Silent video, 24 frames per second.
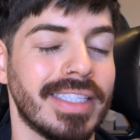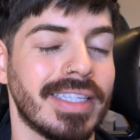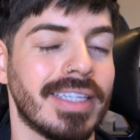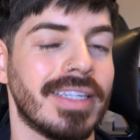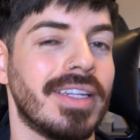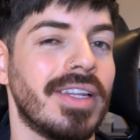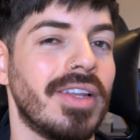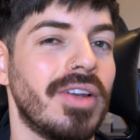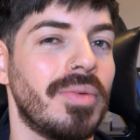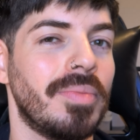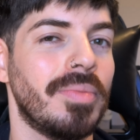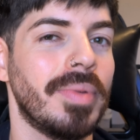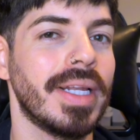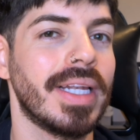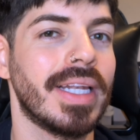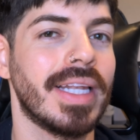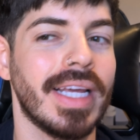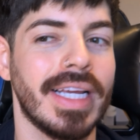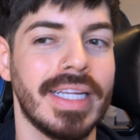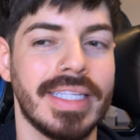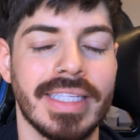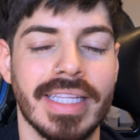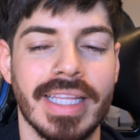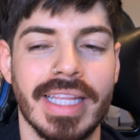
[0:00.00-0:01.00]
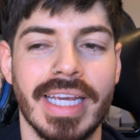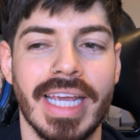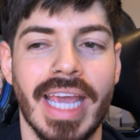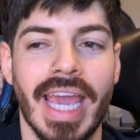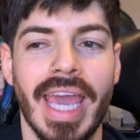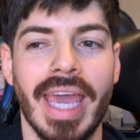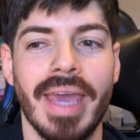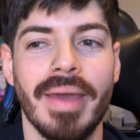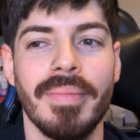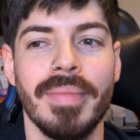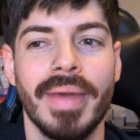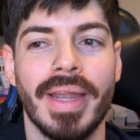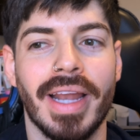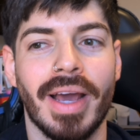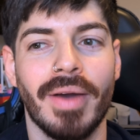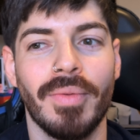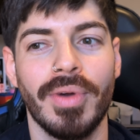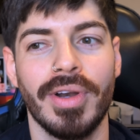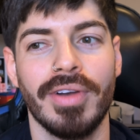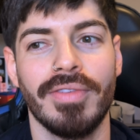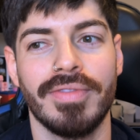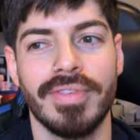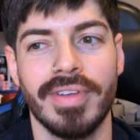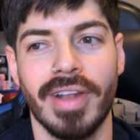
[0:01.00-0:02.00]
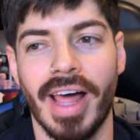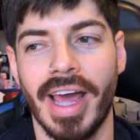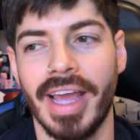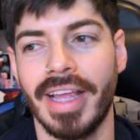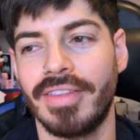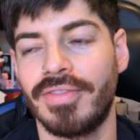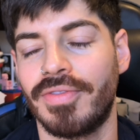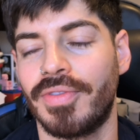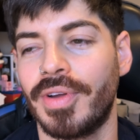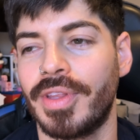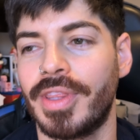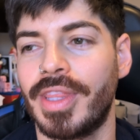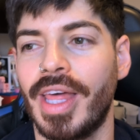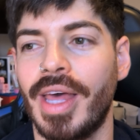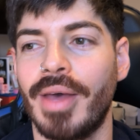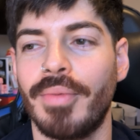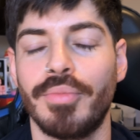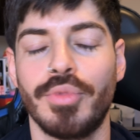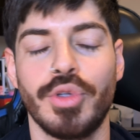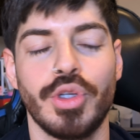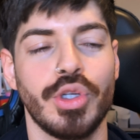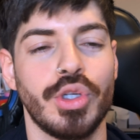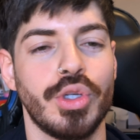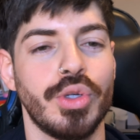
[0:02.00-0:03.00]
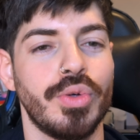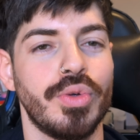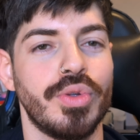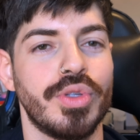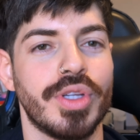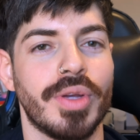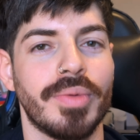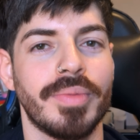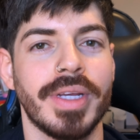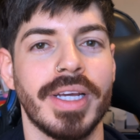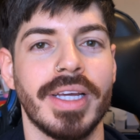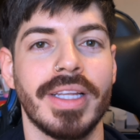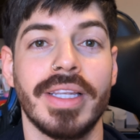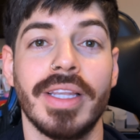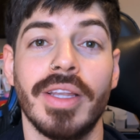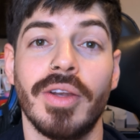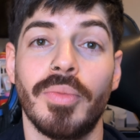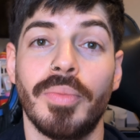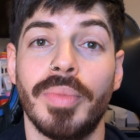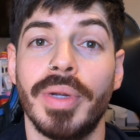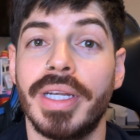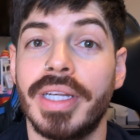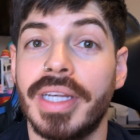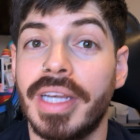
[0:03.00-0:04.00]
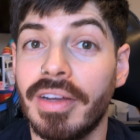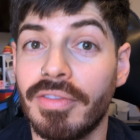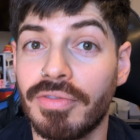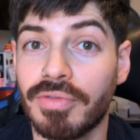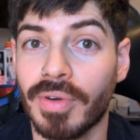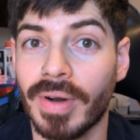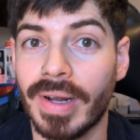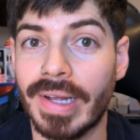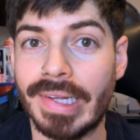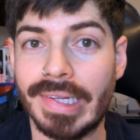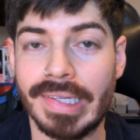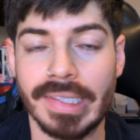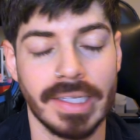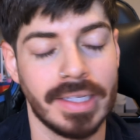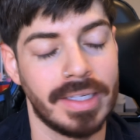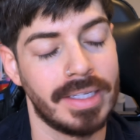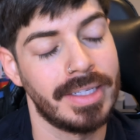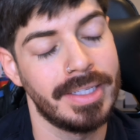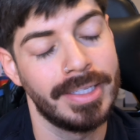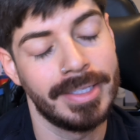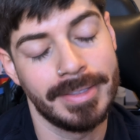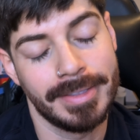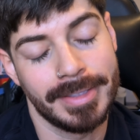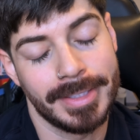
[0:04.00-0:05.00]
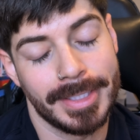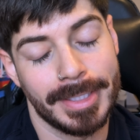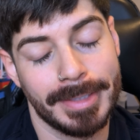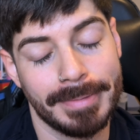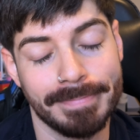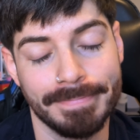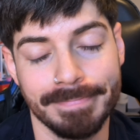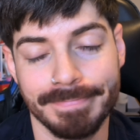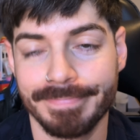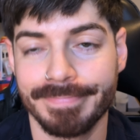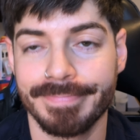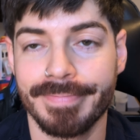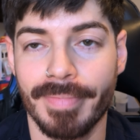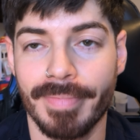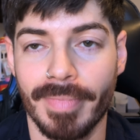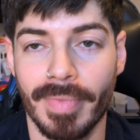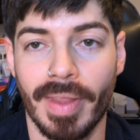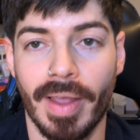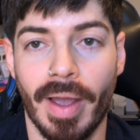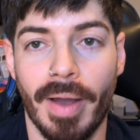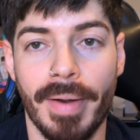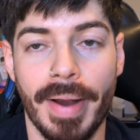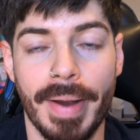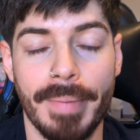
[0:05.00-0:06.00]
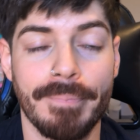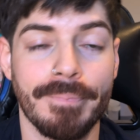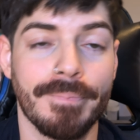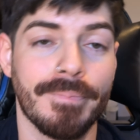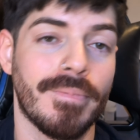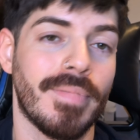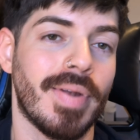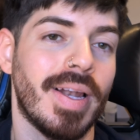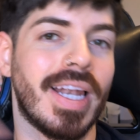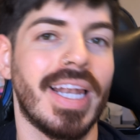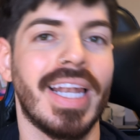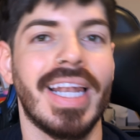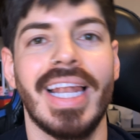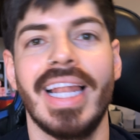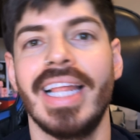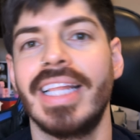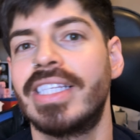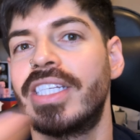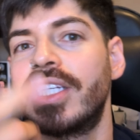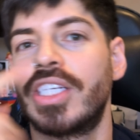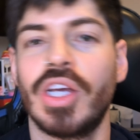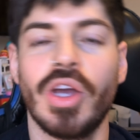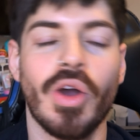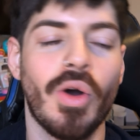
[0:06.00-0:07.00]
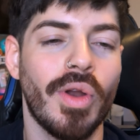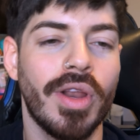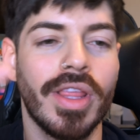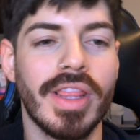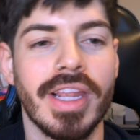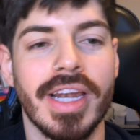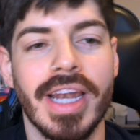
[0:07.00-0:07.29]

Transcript: a little bit late to the game, and I would have liked for them to do something a little bit different. So, all right, let's go to the